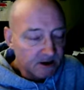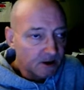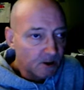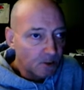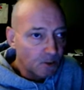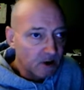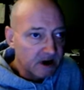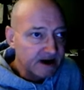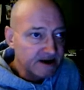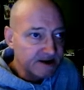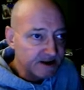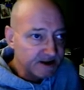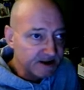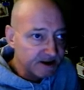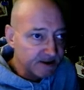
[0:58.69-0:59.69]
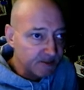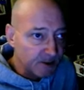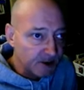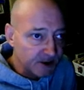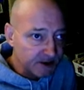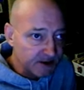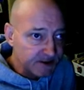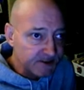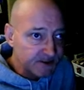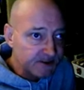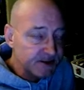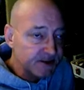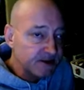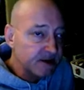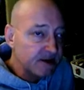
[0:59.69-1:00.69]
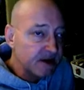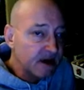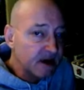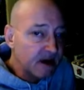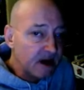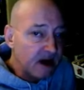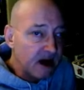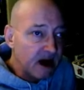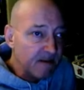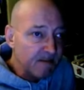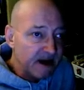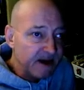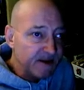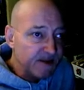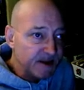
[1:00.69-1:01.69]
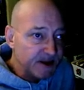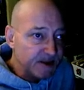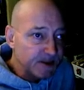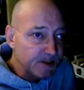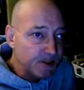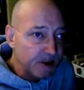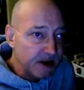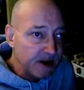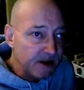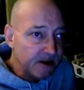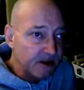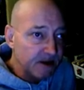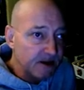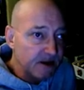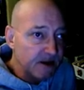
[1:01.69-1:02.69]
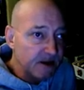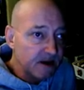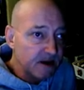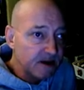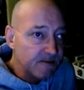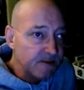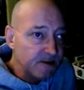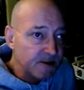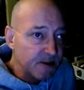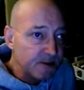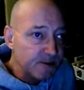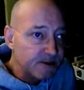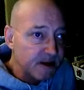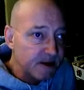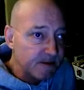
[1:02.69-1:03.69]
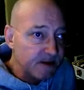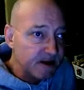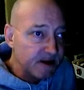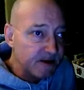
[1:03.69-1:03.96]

What I did was I made this where if you notice up here